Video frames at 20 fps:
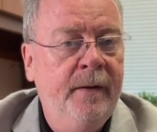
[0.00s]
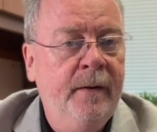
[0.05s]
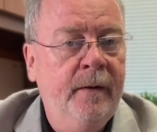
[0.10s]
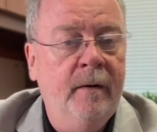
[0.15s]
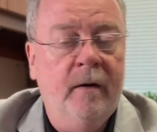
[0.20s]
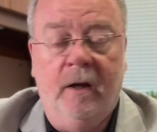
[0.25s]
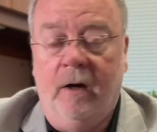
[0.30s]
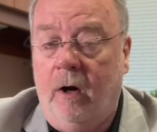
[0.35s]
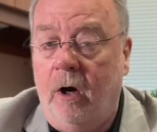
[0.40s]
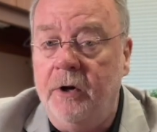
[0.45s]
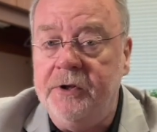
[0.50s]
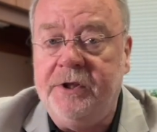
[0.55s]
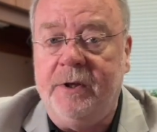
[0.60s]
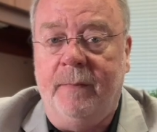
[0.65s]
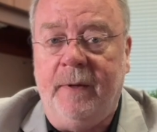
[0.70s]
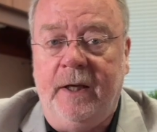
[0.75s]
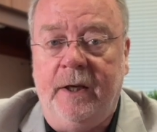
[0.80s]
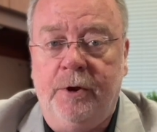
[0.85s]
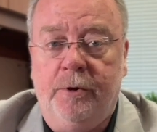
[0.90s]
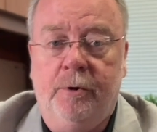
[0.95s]
It'd also
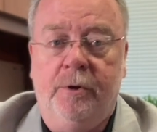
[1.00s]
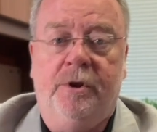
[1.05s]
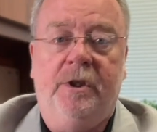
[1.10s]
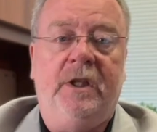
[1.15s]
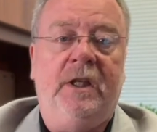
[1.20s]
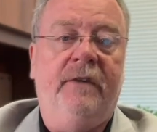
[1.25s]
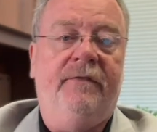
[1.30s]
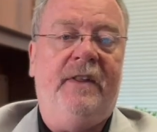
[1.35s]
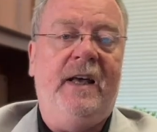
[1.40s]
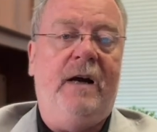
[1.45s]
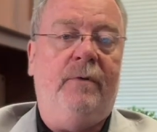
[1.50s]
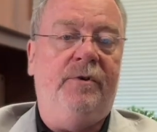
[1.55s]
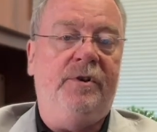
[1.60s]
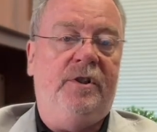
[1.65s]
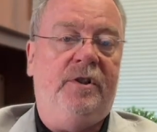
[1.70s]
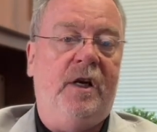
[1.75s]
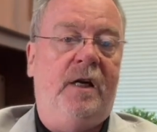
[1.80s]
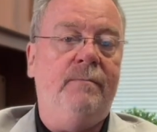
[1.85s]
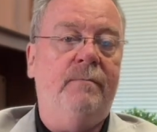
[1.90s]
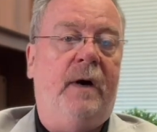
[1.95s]
be interesting if that was
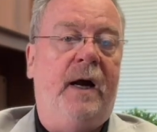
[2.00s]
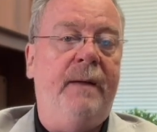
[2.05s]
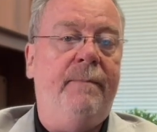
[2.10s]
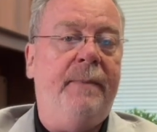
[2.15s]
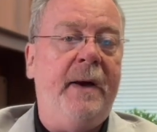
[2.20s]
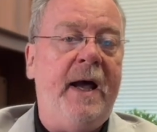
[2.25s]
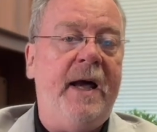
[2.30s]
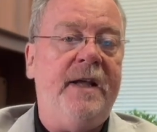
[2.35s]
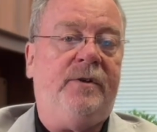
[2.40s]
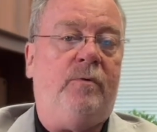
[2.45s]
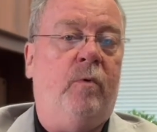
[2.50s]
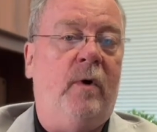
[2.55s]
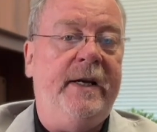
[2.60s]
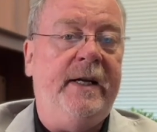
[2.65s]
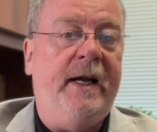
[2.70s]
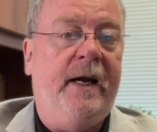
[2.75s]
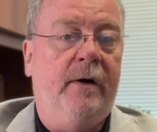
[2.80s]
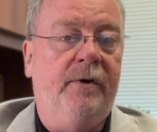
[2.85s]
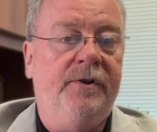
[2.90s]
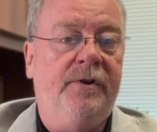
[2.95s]
done by past White
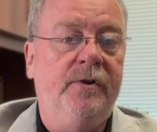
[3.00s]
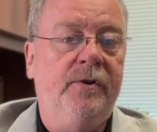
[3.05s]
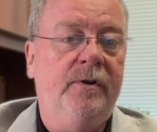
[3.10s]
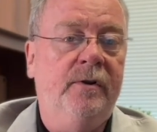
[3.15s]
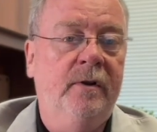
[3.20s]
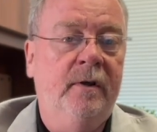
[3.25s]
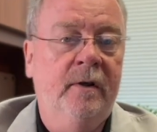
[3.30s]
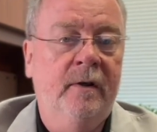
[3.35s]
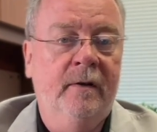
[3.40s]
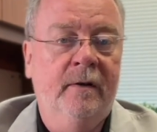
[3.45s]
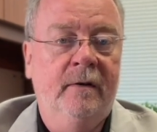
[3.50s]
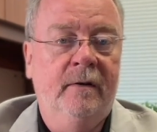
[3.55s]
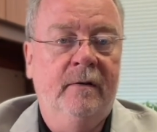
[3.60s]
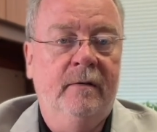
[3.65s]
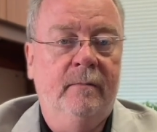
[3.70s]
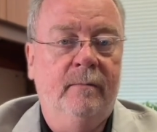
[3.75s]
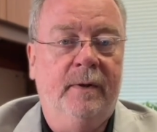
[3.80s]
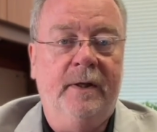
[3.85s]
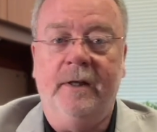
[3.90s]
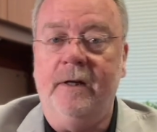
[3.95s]
Houses,
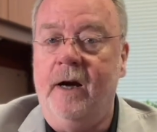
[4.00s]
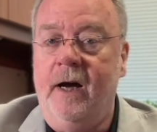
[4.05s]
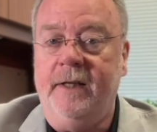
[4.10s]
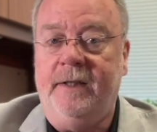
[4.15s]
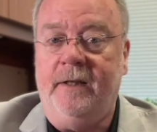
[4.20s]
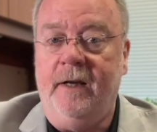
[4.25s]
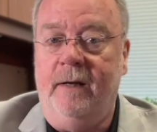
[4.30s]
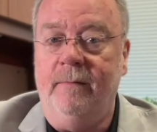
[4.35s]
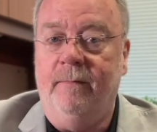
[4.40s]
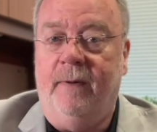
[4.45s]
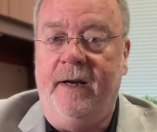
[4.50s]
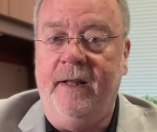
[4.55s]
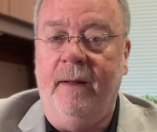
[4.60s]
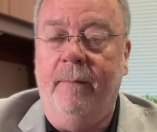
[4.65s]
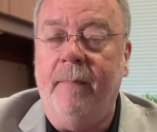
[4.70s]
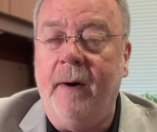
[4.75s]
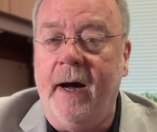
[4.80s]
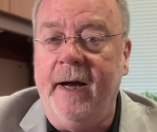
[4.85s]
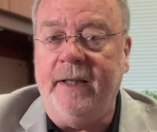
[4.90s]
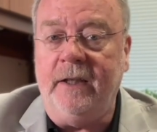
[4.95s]
but not done by the
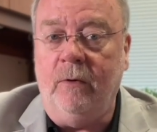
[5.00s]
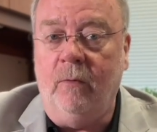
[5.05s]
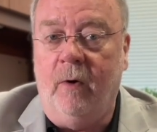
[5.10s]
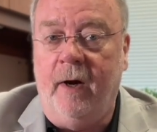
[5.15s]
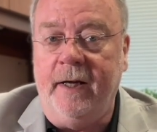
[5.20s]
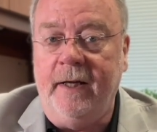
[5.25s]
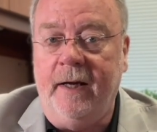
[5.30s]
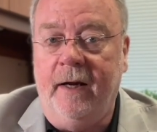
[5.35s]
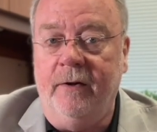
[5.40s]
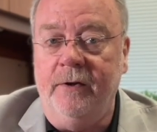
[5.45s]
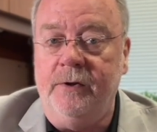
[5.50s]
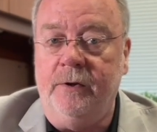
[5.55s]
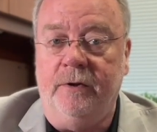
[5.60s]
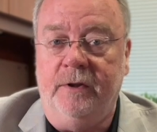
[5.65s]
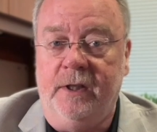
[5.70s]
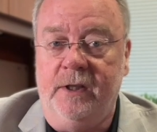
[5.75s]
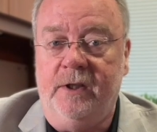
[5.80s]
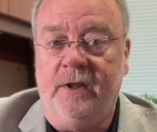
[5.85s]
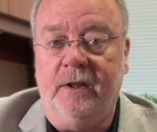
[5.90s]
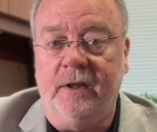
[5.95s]
Biden White House or
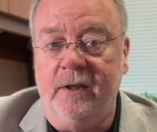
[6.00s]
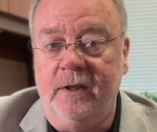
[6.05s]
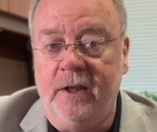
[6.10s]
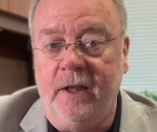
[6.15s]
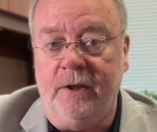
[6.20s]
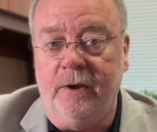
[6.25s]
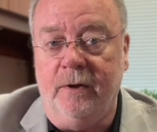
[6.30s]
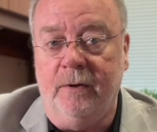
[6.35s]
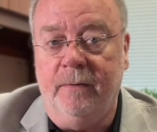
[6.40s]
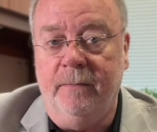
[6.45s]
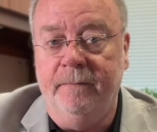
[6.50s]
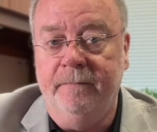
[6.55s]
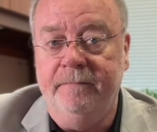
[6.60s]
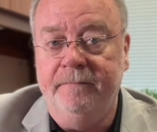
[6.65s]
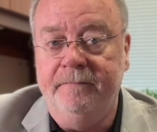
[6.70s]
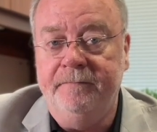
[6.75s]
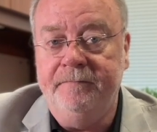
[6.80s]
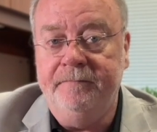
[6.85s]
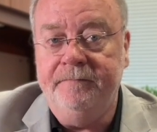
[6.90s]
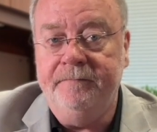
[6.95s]
discontinued.
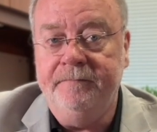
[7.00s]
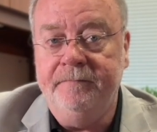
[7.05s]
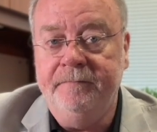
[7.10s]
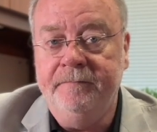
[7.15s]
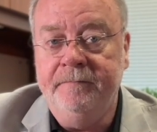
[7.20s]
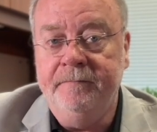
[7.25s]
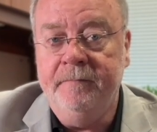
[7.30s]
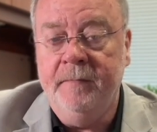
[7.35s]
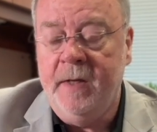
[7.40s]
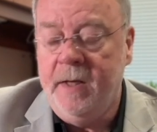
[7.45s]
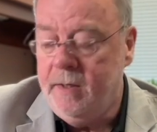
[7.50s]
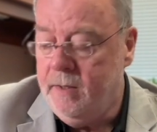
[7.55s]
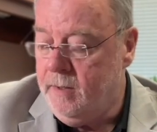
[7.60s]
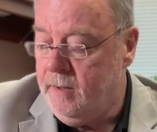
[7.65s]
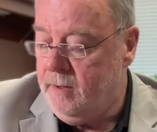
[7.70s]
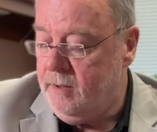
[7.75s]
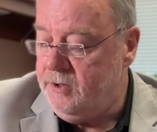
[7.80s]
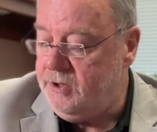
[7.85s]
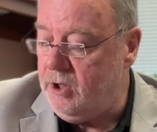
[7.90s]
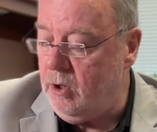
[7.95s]

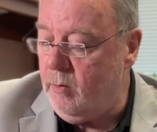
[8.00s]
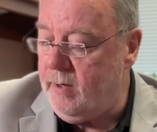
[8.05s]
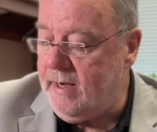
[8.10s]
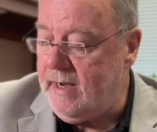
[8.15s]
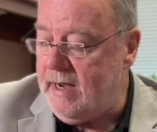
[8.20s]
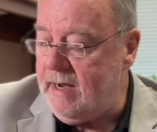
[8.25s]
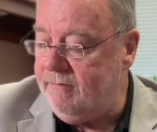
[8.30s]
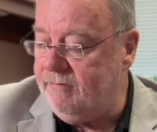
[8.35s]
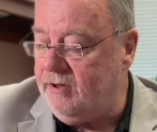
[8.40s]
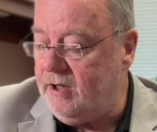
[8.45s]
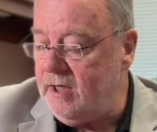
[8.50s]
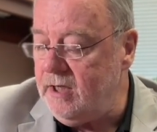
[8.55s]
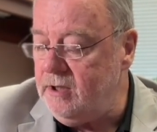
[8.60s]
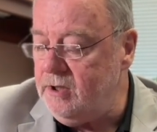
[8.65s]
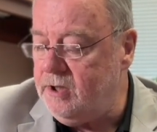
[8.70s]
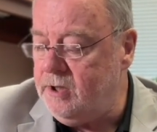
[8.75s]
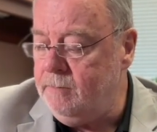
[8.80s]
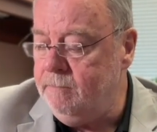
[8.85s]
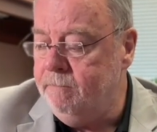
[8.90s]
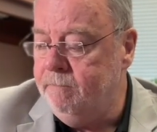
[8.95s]
So we have
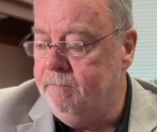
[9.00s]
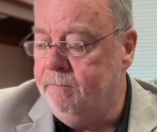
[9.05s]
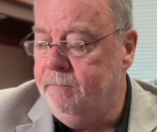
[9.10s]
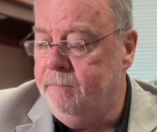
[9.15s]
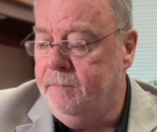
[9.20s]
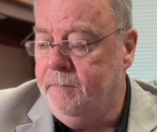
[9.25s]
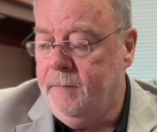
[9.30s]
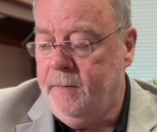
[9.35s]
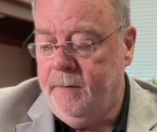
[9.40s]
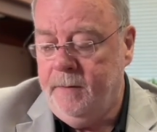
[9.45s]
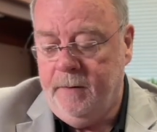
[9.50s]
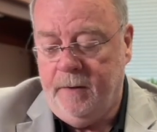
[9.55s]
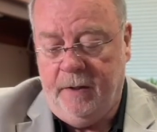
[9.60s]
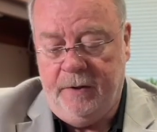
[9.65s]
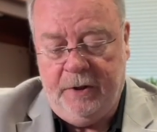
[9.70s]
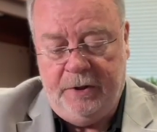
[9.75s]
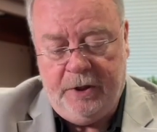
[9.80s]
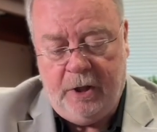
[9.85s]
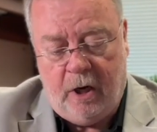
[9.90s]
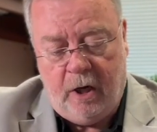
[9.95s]
things on
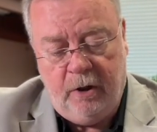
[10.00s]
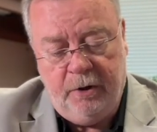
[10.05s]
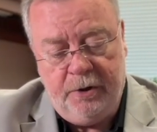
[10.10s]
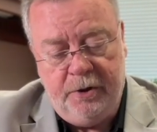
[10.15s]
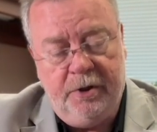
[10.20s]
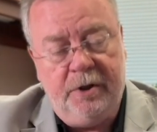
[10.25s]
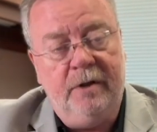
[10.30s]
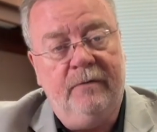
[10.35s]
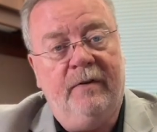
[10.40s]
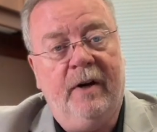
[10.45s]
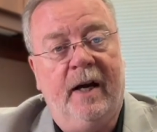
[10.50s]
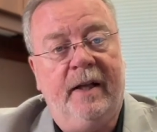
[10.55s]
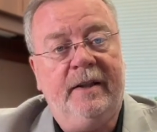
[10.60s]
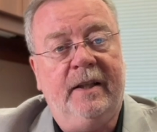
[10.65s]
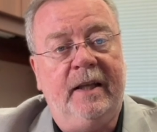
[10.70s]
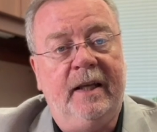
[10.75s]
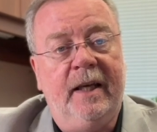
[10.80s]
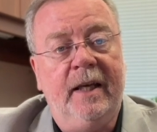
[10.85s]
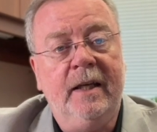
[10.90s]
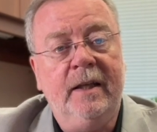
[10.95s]
the dollars. You've got
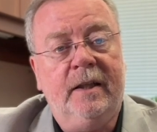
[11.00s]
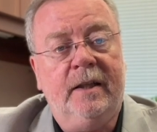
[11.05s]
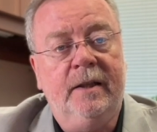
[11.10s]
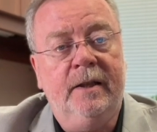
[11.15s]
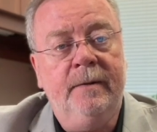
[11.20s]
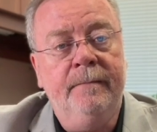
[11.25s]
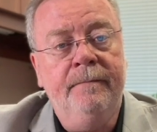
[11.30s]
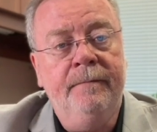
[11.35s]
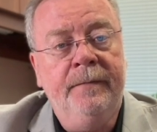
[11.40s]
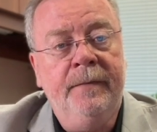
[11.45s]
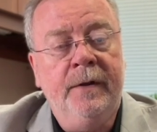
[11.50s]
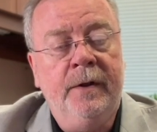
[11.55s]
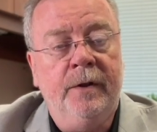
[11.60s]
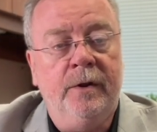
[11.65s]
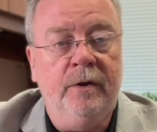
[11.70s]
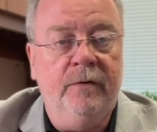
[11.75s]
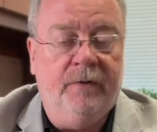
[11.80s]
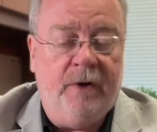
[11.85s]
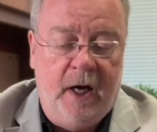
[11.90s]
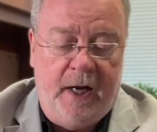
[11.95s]
the ink,
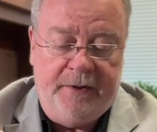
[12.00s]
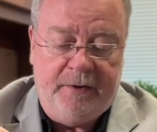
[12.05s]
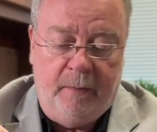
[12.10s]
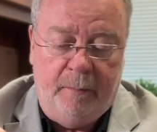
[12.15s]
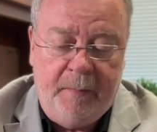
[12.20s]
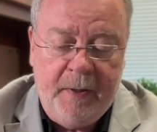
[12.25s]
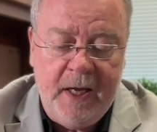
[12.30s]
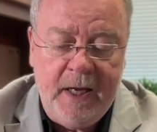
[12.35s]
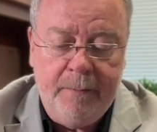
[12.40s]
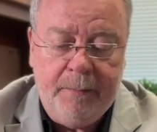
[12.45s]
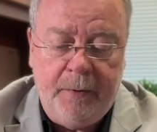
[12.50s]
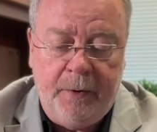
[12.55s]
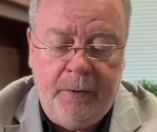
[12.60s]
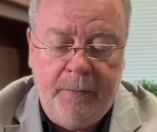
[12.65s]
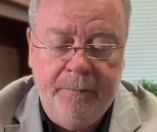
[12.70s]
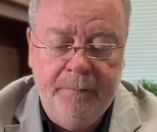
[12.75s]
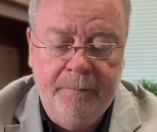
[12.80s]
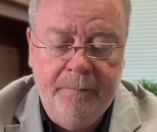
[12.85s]
you've got the paper.